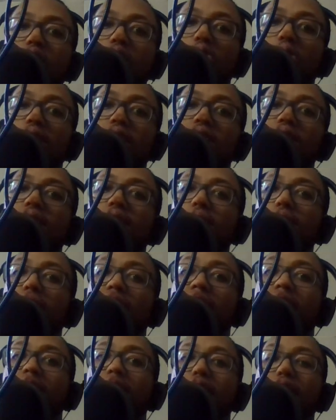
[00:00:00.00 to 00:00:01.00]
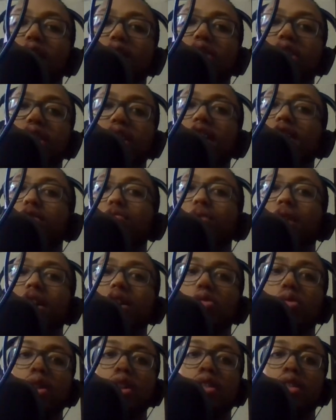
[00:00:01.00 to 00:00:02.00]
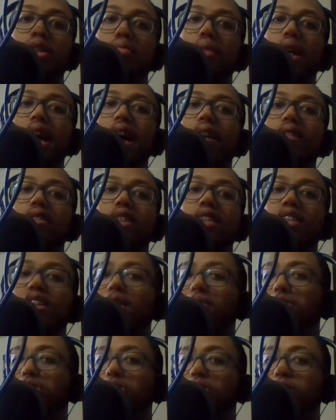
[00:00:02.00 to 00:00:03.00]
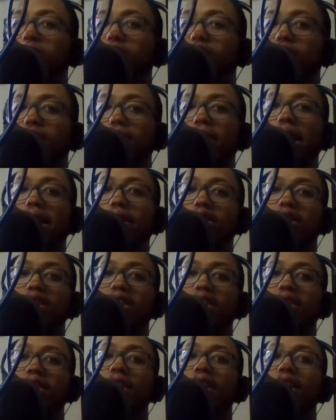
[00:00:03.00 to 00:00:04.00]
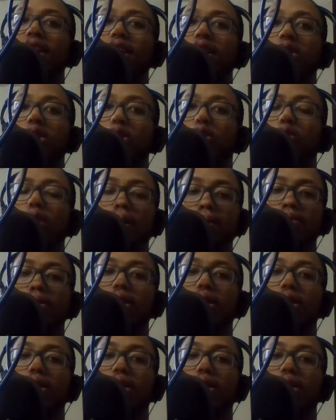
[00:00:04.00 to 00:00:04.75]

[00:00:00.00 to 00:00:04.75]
the way to the NBA Finals, and they would play the winner of the Mavs and Timberwolves. The Mavs couldn't sweep the